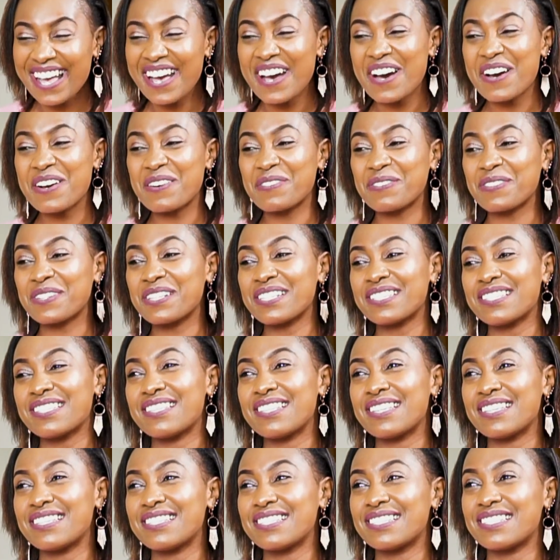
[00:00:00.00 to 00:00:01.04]
Of course,
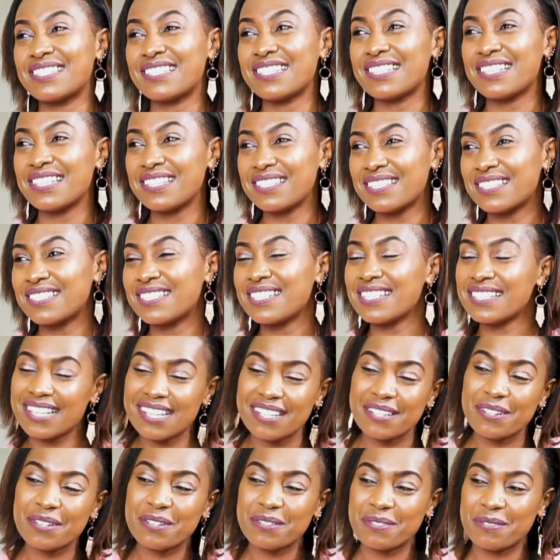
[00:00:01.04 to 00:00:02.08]
there's a
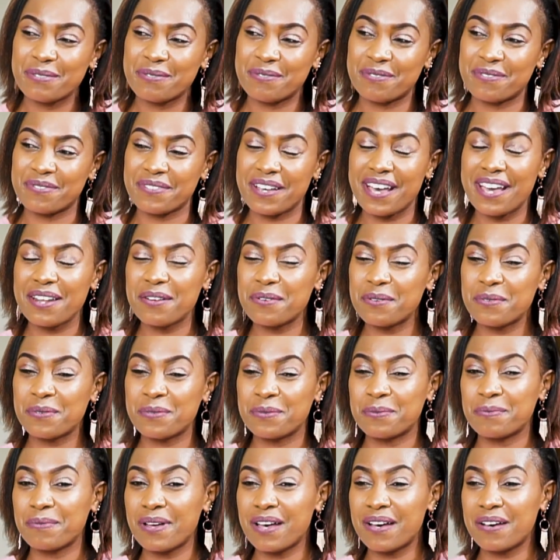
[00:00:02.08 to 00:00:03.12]
lot of, I don't
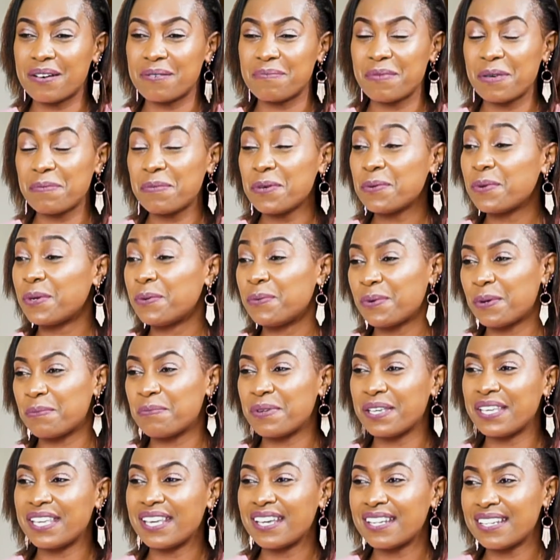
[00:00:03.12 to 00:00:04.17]
know, maybe when we were
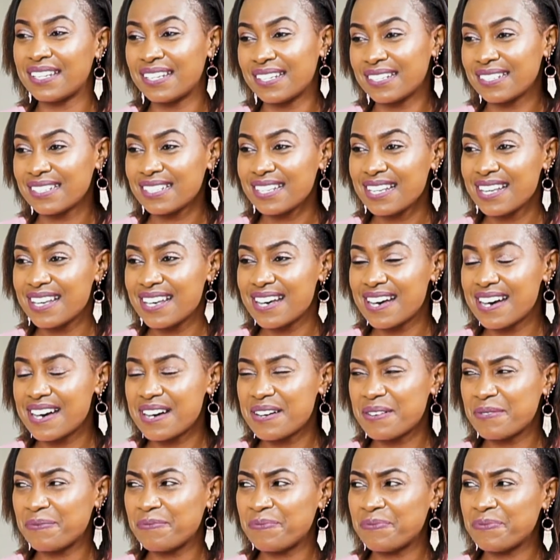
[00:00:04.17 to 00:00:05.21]
beginning,
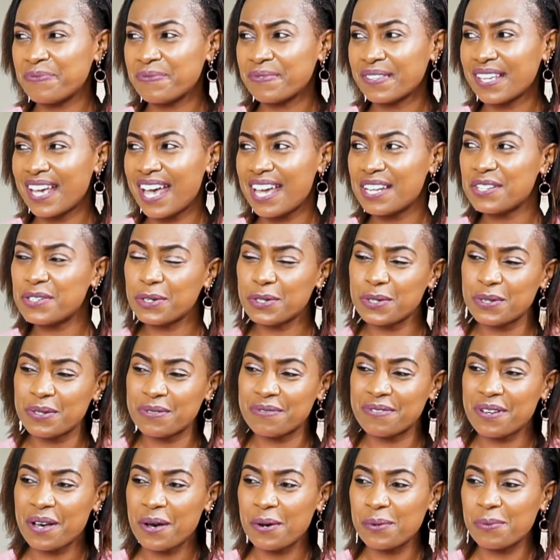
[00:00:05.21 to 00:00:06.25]
I talked
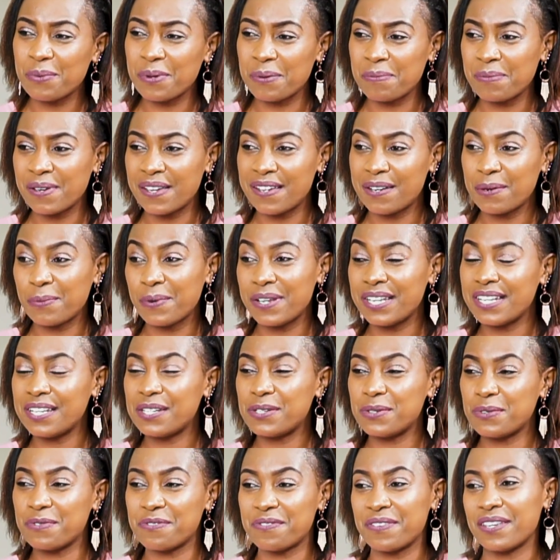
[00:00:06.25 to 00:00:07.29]
of how women, we need
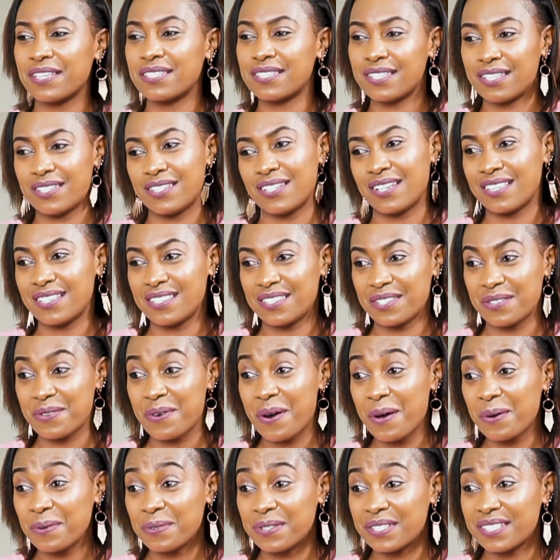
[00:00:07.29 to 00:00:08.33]
to fix each other's
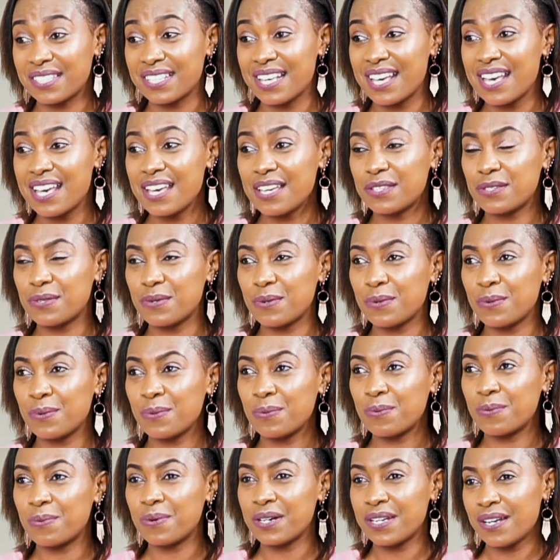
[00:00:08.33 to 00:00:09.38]
crowns. So
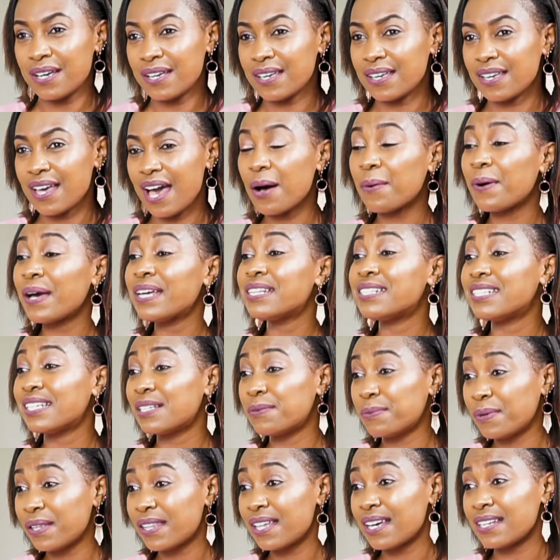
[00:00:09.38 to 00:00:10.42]
how I deal
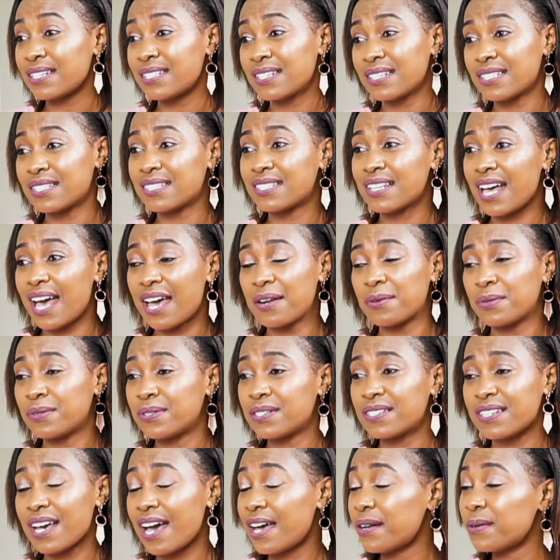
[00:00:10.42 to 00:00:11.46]
with that is I don't
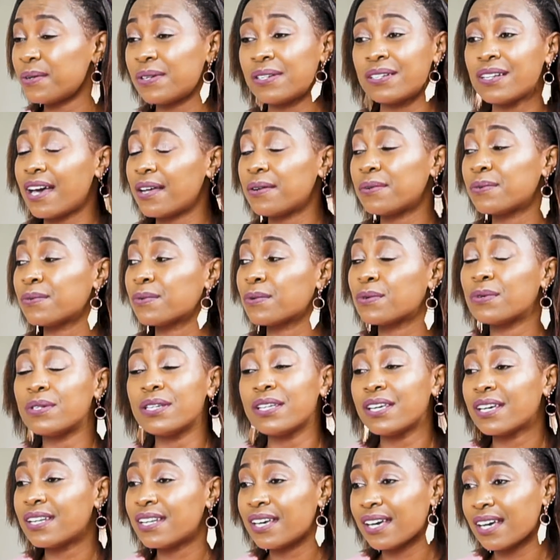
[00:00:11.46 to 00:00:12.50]
go
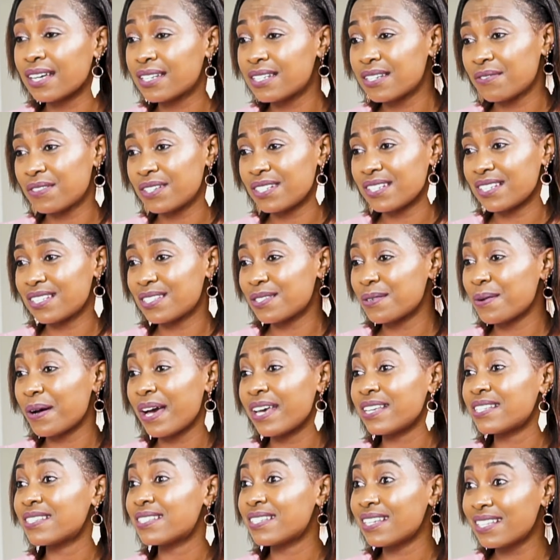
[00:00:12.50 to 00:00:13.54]
near negativity. So I
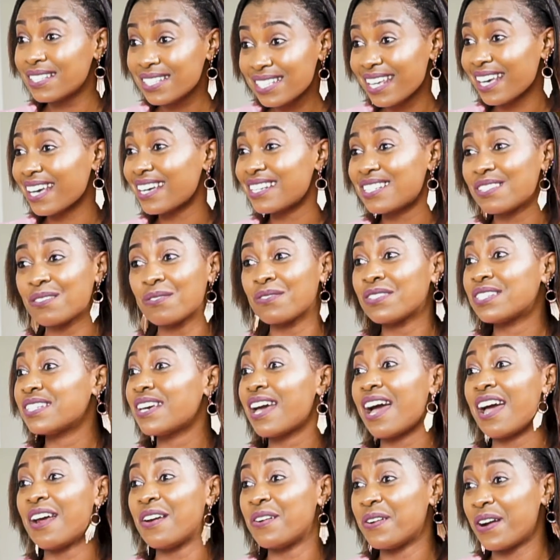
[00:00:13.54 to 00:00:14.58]
sense negativity,
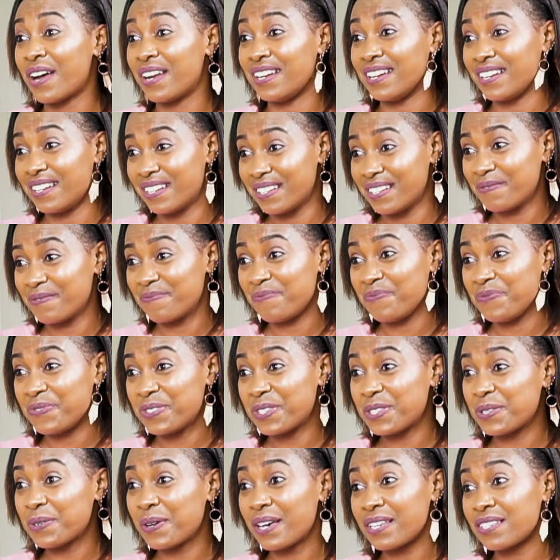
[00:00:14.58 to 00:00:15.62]
I run.
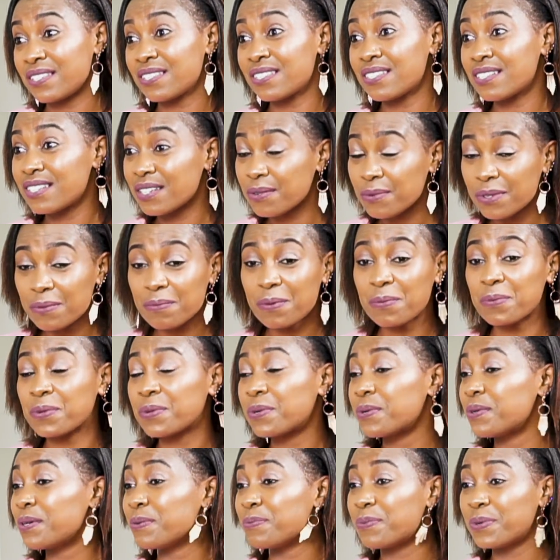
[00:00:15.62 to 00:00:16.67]
So I just stick with people
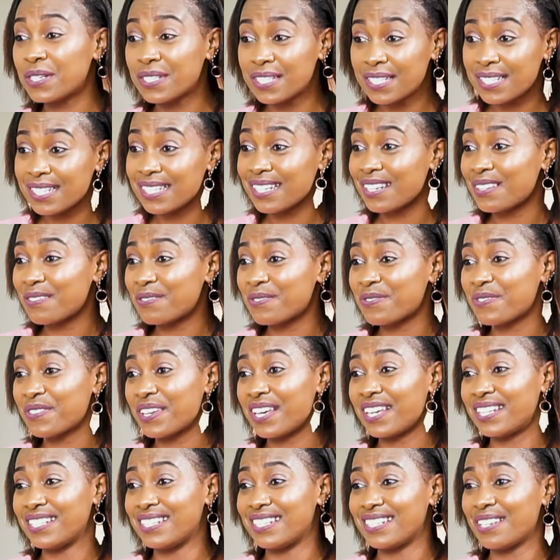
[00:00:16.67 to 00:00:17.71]
who are positive
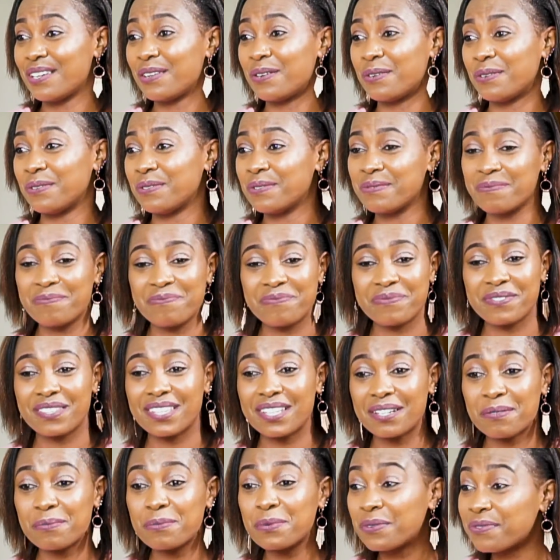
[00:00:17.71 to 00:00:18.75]
and, you know,
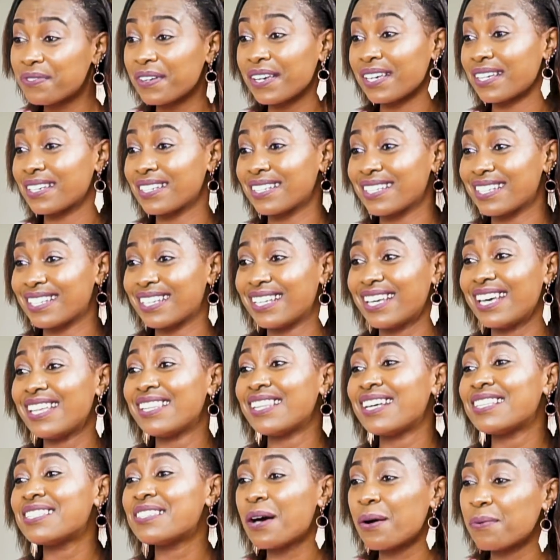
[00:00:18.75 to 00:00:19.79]
they're moving. And
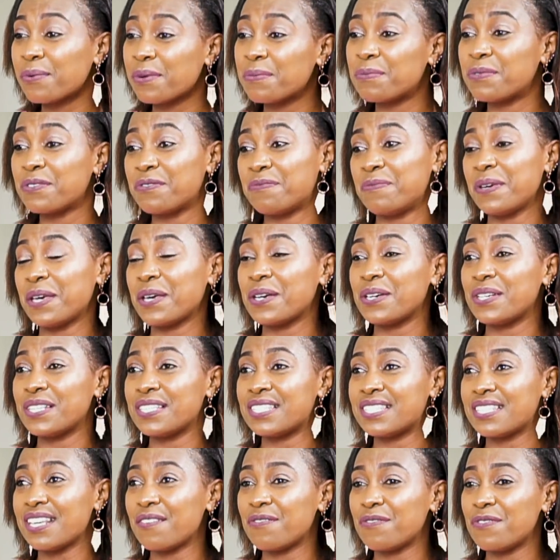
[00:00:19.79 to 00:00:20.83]
that's how we move,
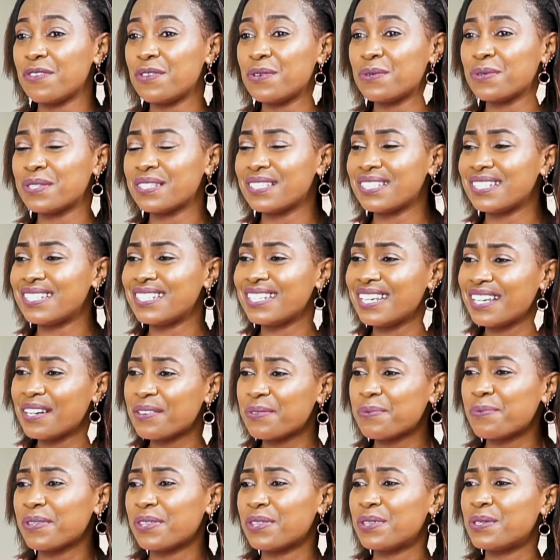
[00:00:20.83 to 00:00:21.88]
because if you stick
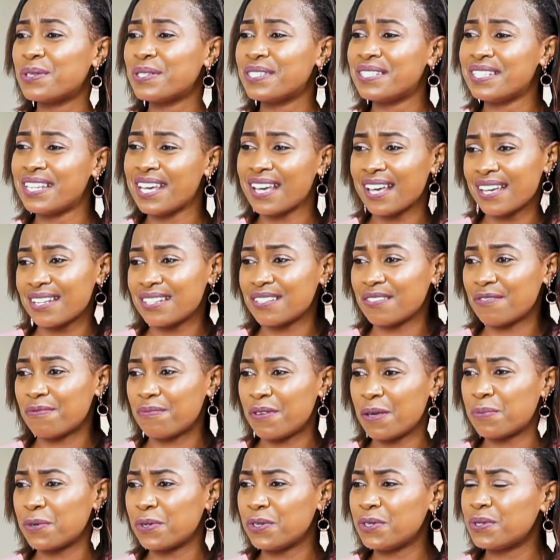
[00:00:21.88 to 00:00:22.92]
with those negative
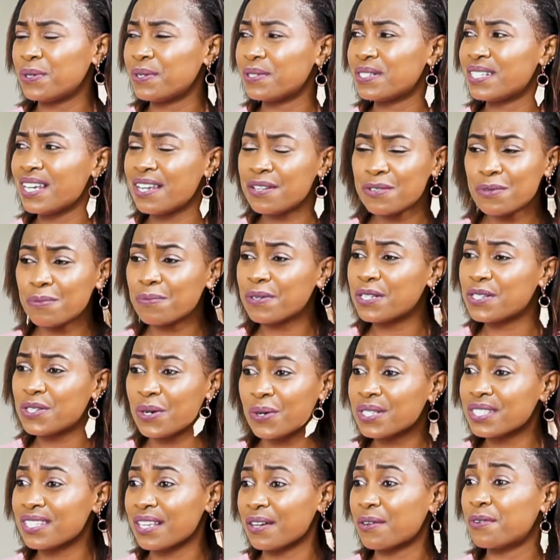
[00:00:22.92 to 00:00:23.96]
people, you tend to be
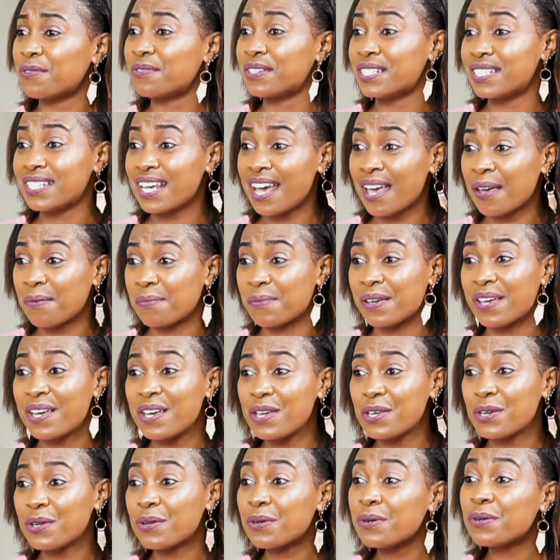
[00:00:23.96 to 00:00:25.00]
toxic over time.
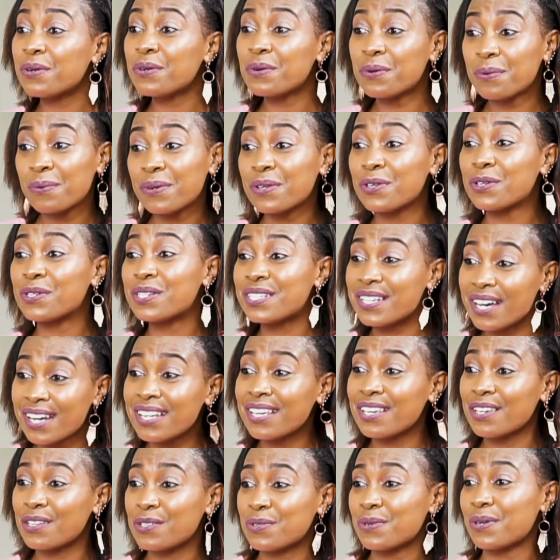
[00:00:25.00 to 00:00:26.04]
You don't know when you're
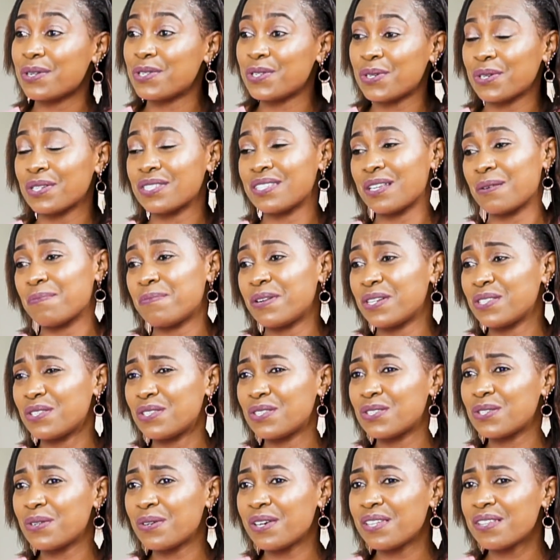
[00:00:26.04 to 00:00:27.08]
turning into a toxic person.
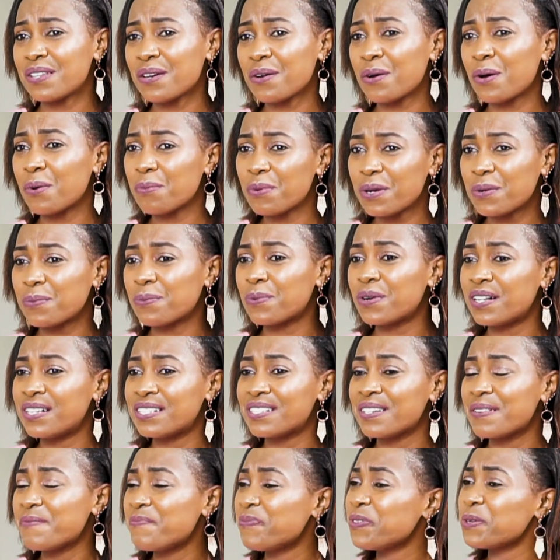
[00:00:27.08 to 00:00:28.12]
So in the corporate world,
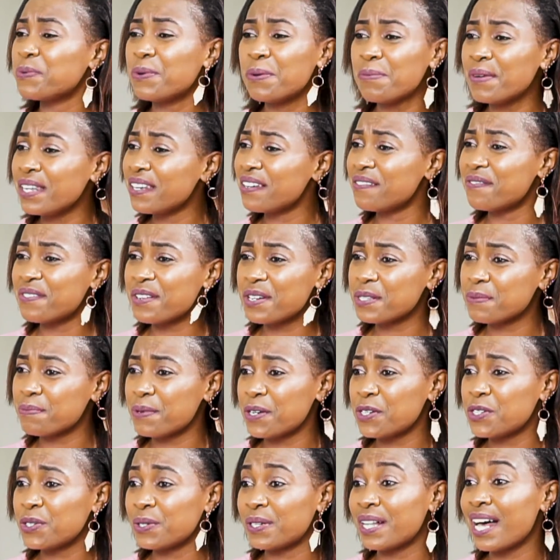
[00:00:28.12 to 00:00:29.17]
women are very
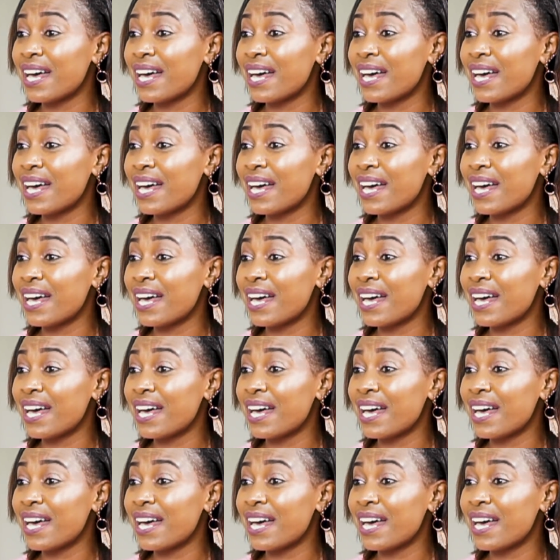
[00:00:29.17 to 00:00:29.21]
special.